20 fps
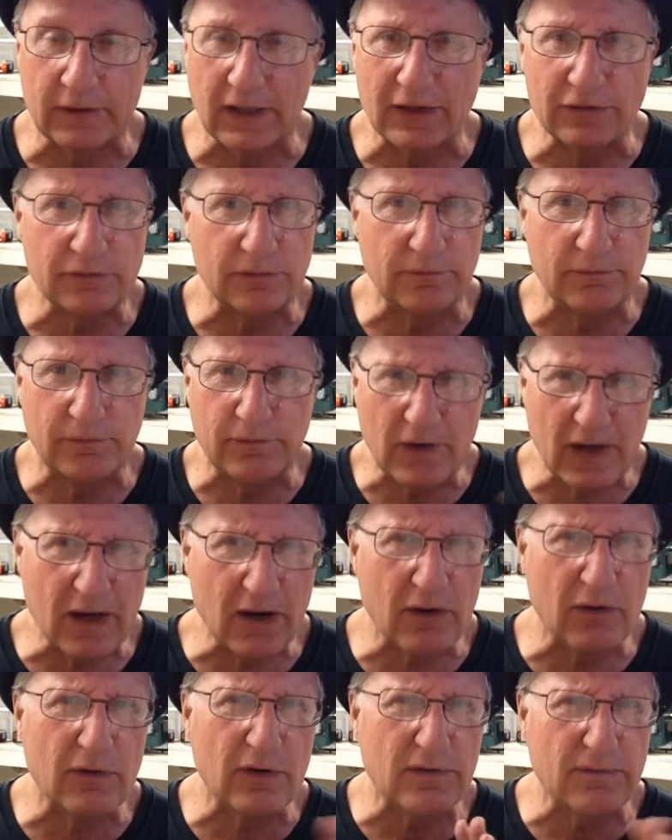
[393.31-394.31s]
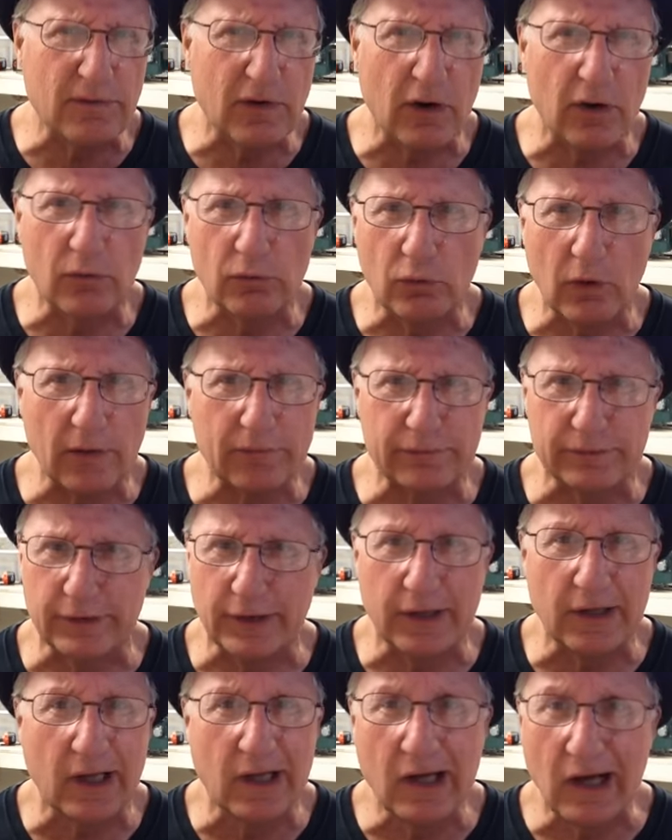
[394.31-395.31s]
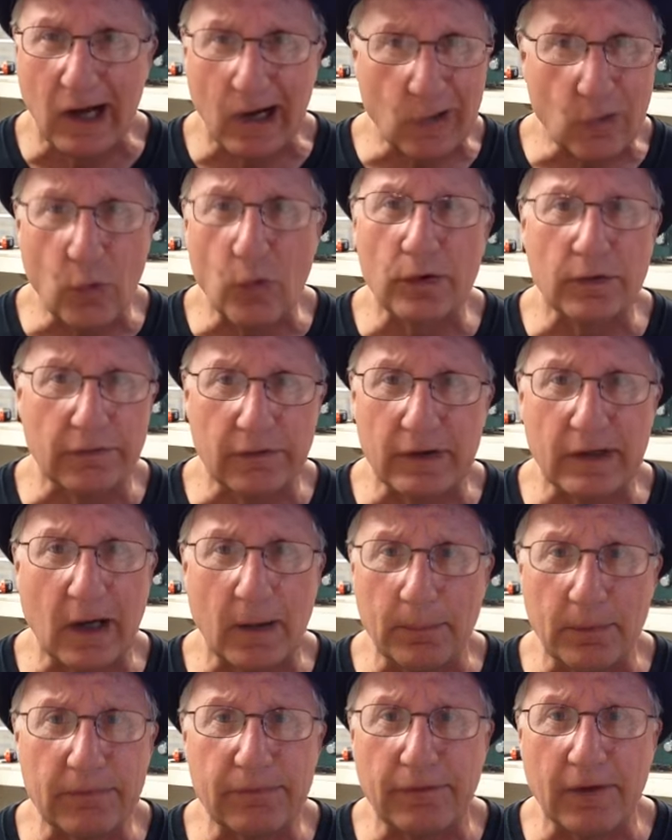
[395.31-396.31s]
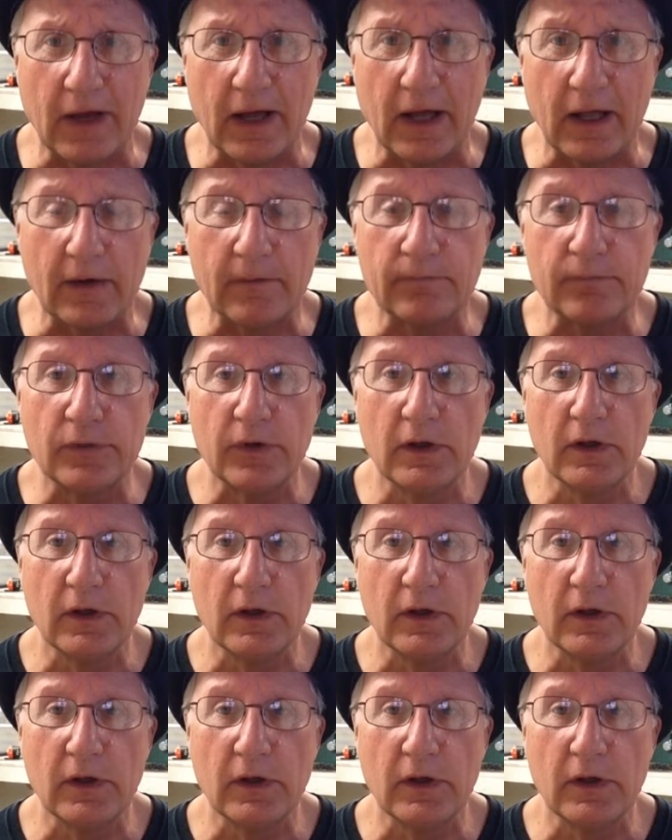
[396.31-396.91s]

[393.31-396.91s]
That's very, very roughly a quarter of a cup of fat.